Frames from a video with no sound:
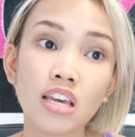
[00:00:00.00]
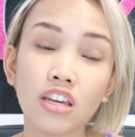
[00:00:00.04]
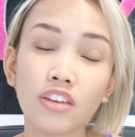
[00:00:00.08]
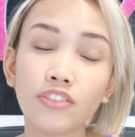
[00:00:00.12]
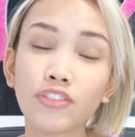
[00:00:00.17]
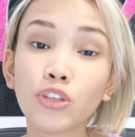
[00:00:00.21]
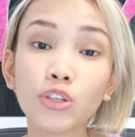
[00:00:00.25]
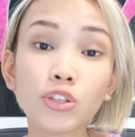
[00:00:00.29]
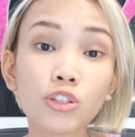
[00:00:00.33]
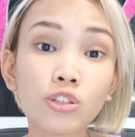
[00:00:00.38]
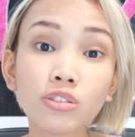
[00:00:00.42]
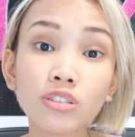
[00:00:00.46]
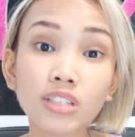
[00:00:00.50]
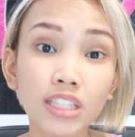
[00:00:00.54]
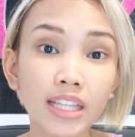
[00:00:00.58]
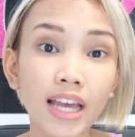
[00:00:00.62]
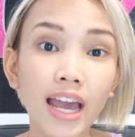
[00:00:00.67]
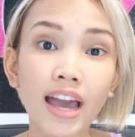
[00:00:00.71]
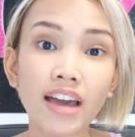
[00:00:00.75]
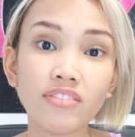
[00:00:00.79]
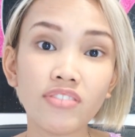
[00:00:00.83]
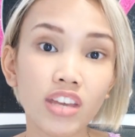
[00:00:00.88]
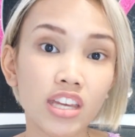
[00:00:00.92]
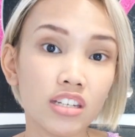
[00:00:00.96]
If you do not
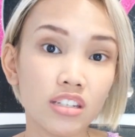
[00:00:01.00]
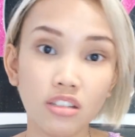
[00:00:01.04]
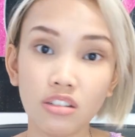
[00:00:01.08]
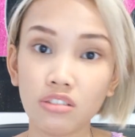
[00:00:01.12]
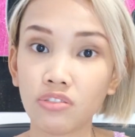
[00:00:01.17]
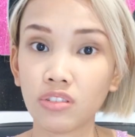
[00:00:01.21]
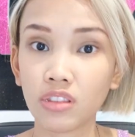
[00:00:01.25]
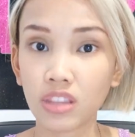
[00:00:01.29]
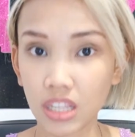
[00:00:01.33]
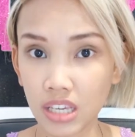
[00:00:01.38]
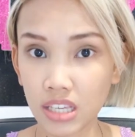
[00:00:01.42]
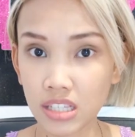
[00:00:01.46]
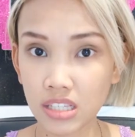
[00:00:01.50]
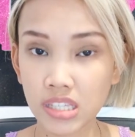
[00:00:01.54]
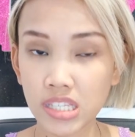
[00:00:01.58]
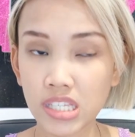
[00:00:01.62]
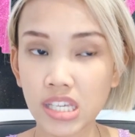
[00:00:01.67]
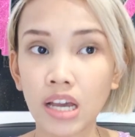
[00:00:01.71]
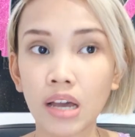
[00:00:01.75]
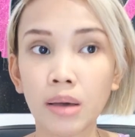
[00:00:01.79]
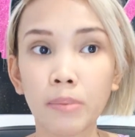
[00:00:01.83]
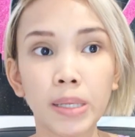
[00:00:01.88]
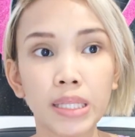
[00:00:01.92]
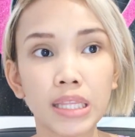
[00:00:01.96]
have any of
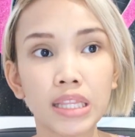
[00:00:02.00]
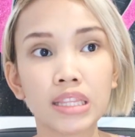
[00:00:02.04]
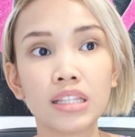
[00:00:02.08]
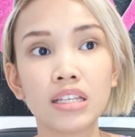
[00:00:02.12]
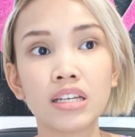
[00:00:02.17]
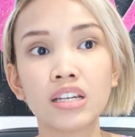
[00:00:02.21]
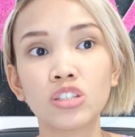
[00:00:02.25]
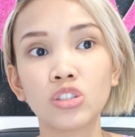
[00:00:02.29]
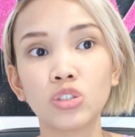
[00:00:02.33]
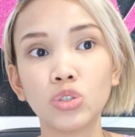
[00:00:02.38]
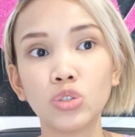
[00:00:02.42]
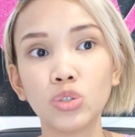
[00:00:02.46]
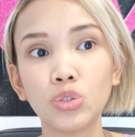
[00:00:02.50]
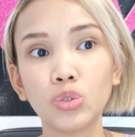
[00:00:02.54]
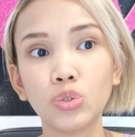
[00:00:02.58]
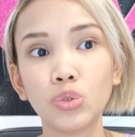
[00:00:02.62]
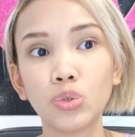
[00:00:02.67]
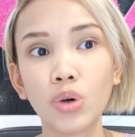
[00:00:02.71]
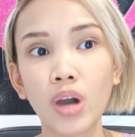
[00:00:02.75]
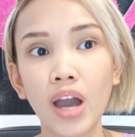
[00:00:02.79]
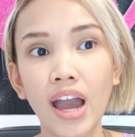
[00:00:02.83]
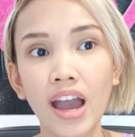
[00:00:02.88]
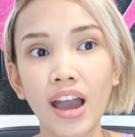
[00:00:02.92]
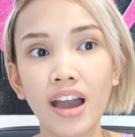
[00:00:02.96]
this, but
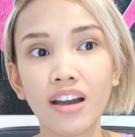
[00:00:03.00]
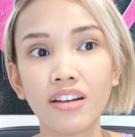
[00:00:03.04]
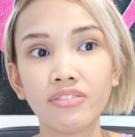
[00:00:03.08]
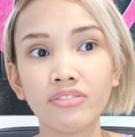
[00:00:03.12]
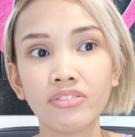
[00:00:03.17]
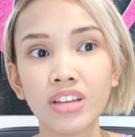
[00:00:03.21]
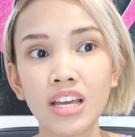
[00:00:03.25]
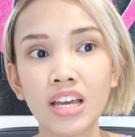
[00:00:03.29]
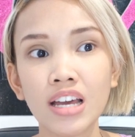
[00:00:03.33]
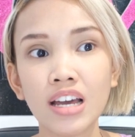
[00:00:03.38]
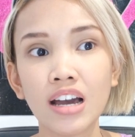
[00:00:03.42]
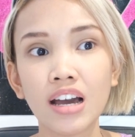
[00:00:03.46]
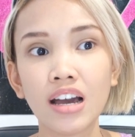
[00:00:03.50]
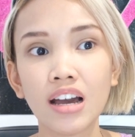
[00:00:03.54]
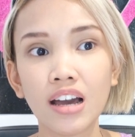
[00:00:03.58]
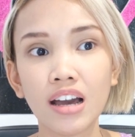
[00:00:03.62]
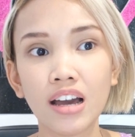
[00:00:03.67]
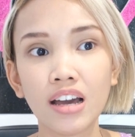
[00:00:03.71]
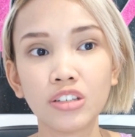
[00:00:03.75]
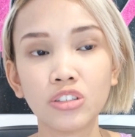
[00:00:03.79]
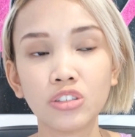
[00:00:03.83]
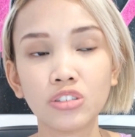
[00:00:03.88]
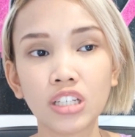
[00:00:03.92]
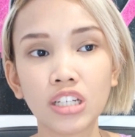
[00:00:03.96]
you have
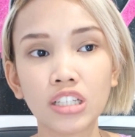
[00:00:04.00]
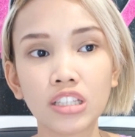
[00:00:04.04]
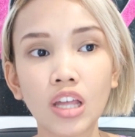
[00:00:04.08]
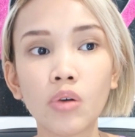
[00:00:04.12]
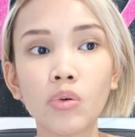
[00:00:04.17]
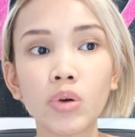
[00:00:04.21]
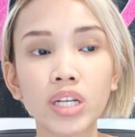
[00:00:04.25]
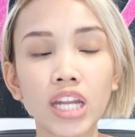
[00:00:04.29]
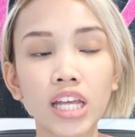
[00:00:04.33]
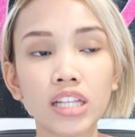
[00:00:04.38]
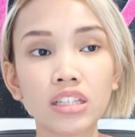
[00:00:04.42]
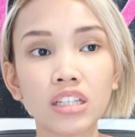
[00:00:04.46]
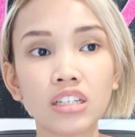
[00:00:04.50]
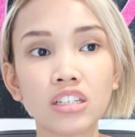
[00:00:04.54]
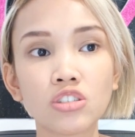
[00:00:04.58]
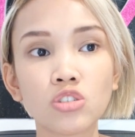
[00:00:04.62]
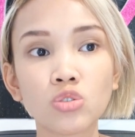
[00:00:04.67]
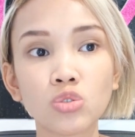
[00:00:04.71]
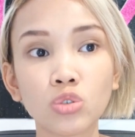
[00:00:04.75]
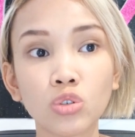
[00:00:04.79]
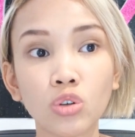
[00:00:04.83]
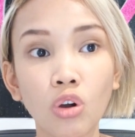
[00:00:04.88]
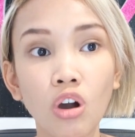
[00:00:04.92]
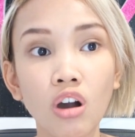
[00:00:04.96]
yung tinatawag natin na
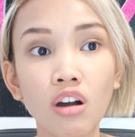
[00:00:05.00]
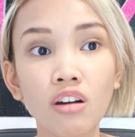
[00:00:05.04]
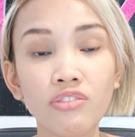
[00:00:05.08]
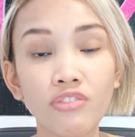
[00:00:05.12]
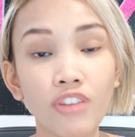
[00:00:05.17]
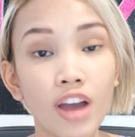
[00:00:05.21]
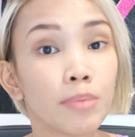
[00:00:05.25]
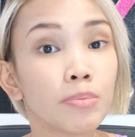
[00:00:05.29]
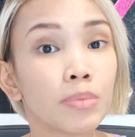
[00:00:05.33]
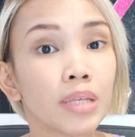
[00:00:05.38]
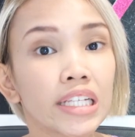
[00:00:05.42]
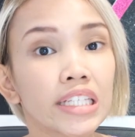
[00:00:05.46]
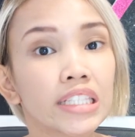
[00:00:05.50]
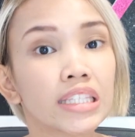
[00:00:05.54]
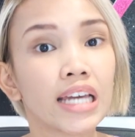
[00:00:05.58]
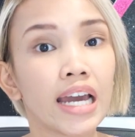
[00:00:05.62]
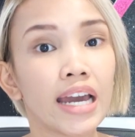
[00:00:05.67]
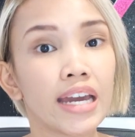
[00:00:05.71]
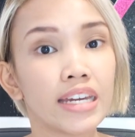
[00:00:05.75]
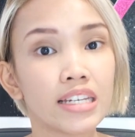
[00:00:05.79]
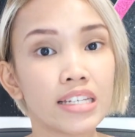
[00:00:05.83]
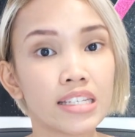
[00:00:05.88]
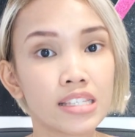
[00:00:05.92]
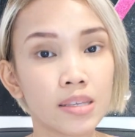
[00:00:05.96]
strong family
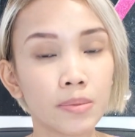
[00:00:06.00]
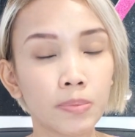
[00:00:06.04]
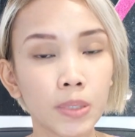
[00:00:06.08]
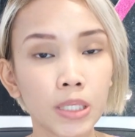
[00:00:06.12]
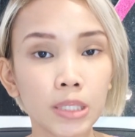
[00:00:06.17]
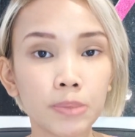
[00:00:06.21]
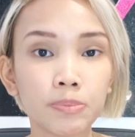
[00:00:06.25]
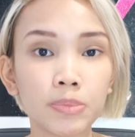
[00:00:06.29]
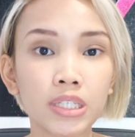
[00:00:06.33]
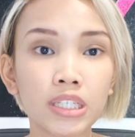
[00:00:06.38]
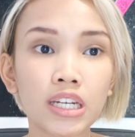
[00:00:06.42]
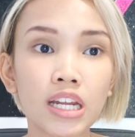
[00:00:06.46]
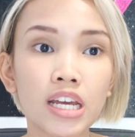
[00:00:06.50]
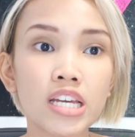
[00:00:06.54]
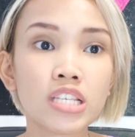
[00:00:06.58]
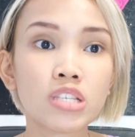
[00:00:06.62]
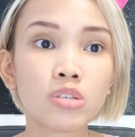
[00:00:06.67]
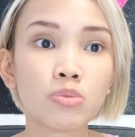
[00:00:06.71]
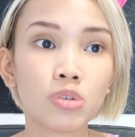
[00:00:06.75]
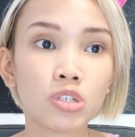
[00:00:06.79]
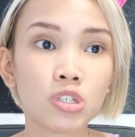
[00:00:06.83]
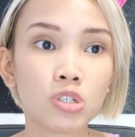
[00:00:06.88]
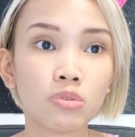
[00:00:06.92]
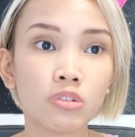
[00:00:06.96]
ties sa
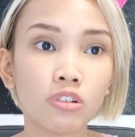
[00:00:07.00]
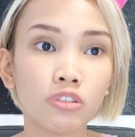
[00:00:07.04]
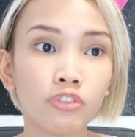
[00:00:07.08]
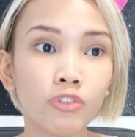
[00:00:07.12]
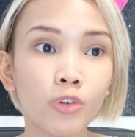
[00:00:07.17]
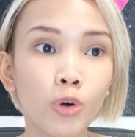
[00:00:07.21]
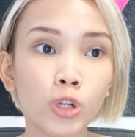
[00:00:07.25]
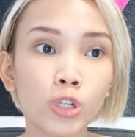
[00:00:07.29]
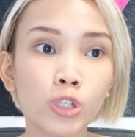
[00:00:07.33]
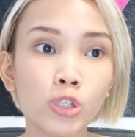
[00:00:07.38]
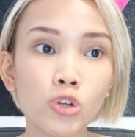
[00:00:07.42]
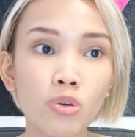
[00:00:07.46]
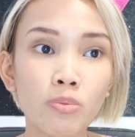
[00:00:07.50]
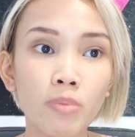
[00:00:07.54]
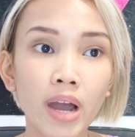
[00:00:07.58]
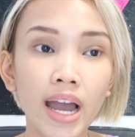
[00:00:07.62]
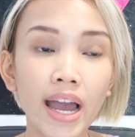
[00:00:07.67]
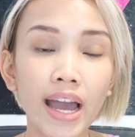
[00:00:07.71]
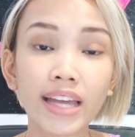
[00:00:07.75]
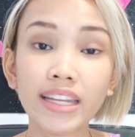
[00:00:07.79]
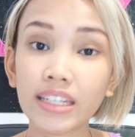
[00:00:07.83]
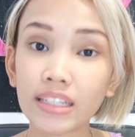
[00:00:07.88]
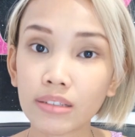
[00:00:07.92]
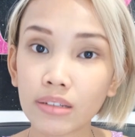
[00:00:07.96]
Pilipinas, which will fall yung
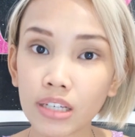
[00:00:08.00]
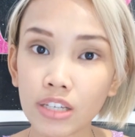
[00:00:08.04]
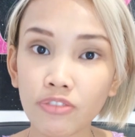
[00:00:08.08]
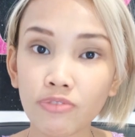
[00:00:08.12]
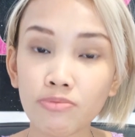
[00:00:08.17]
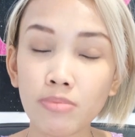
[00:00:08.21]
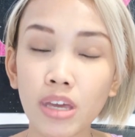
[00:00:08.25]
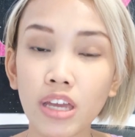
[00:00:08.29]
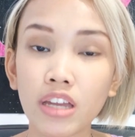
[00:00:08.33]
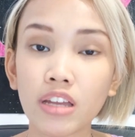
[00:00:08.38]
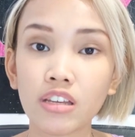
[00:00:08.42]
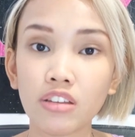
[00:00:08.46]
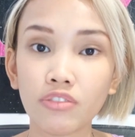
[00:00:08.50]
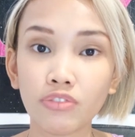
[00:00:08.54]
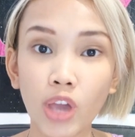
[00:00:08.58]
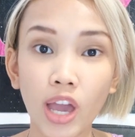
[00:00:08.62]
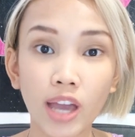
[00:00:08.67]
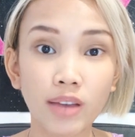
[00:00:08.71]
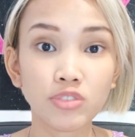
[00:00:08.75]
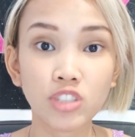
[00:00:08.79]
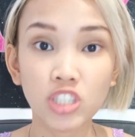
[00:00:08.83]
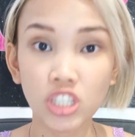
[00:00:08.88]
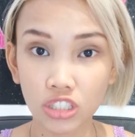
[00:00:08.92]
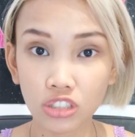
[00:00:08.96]
mga, if you
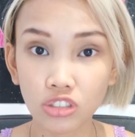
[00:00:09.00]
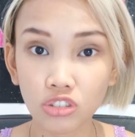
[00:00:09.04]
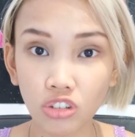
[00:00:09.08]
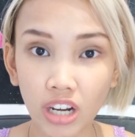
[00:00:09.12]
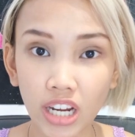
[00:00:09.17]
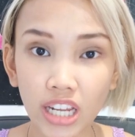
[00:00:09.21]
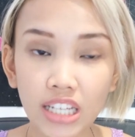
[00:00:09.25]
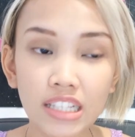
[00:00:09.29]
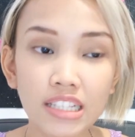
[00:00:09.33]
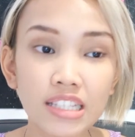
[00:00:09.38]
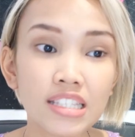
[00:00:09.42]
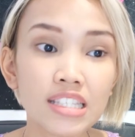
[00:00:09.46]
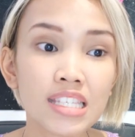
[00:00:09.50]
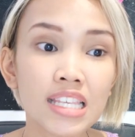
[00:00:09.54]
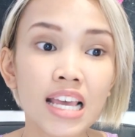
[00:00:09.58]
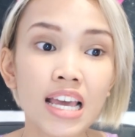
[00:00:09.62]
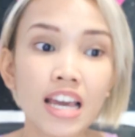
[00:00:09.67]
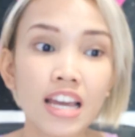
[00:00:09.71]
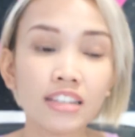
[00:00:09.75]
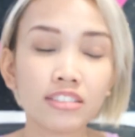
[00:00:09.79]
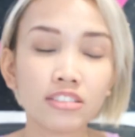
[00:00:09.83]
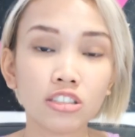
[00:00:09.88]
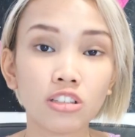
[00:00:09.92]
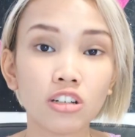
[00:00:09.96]
have children
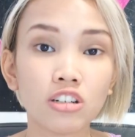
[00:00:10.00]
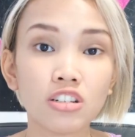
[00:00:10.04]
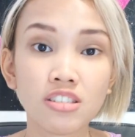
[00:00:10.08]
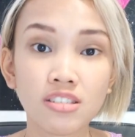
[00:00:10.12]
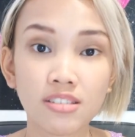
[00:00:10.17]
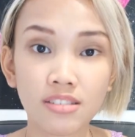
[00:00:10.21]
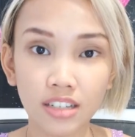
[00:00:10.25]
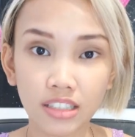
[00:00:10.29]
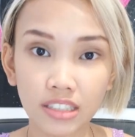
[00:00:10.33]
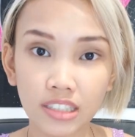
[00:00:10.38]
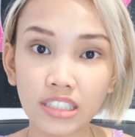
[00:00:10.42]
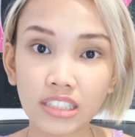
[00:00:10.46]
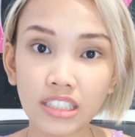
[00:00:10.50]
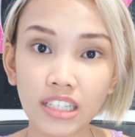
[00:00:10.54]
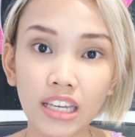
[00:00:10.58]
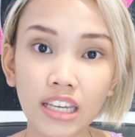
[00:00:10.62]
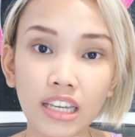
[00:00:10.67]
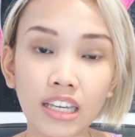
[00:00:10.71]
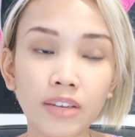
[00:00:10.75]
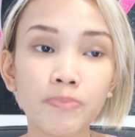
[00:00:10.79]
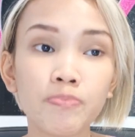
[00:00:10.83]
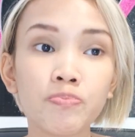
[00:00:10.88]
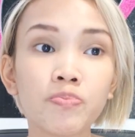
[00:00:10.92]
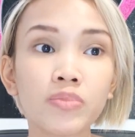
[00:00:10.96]
that are
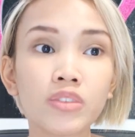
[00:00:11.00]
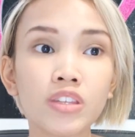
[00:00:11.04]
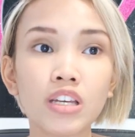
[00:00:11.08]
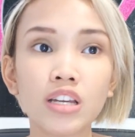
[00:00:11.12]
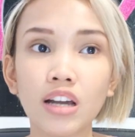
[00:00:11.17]
studying,